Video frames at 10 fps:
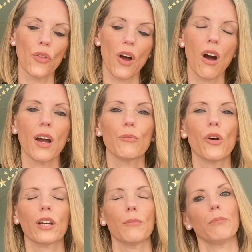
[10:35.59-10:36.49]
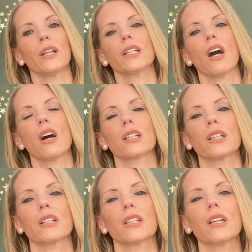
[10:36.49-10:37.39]
that I'm working bloody hard at
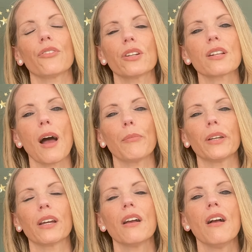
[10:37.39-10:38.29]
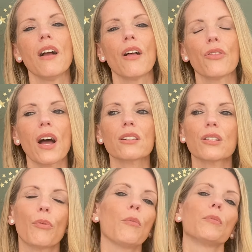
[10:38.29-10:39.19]
this and nothing's happening. That's
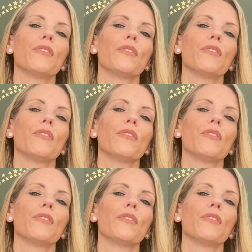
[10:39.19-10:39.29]
the problem.